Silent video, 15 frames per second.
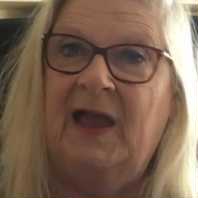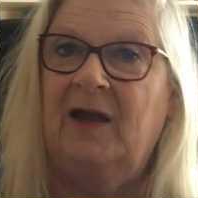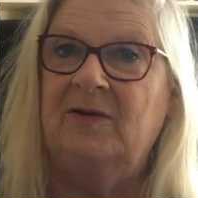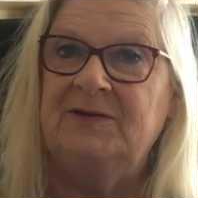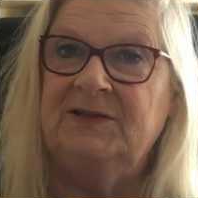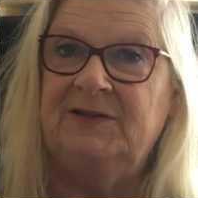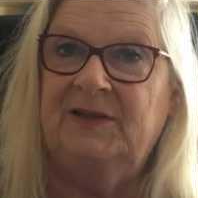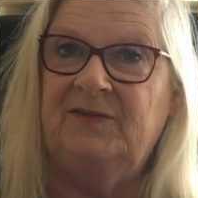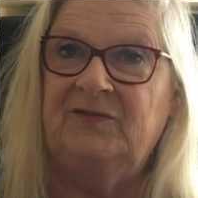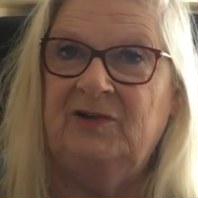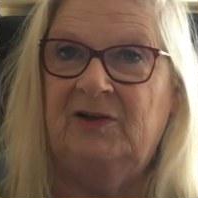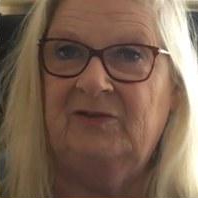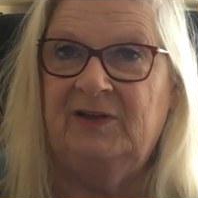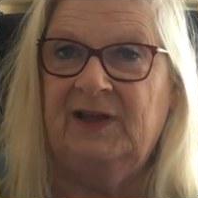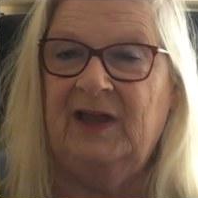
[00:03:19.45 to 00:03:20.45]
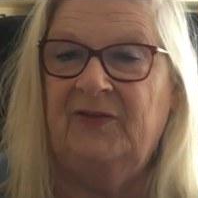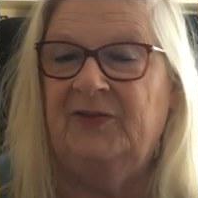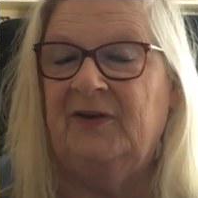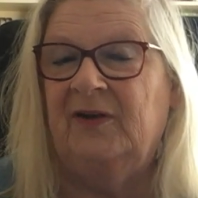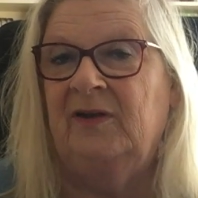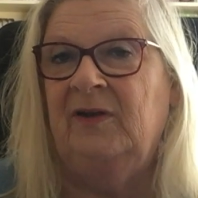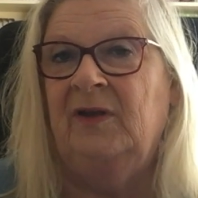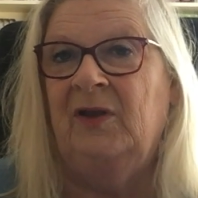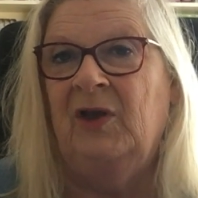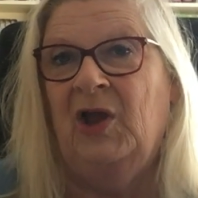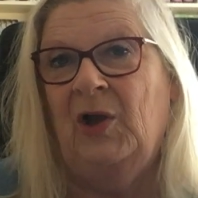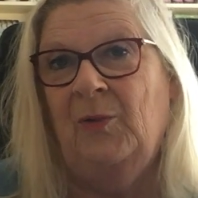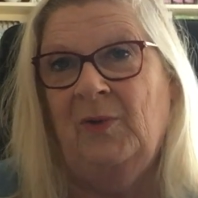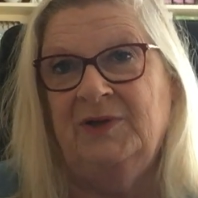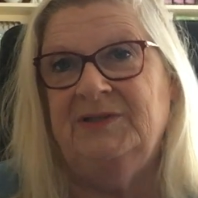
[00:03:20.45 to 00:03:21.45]
How did these children get there,
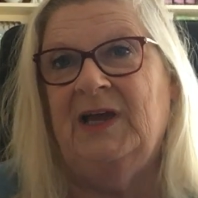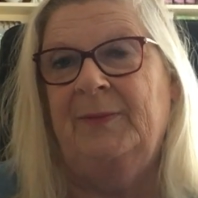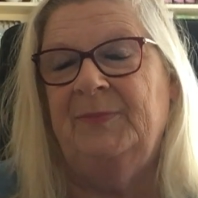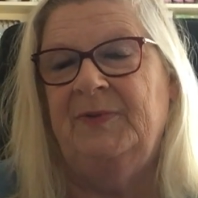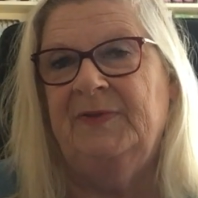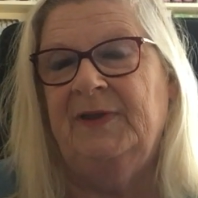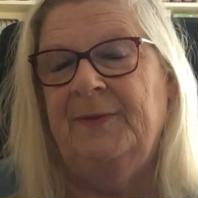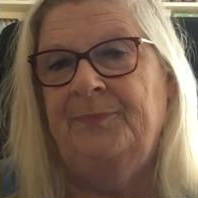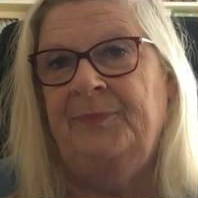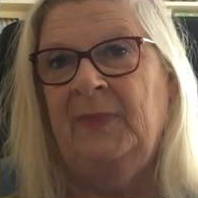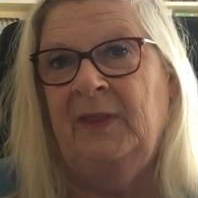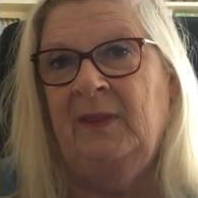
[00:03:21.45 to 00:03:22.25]
and what happened to them?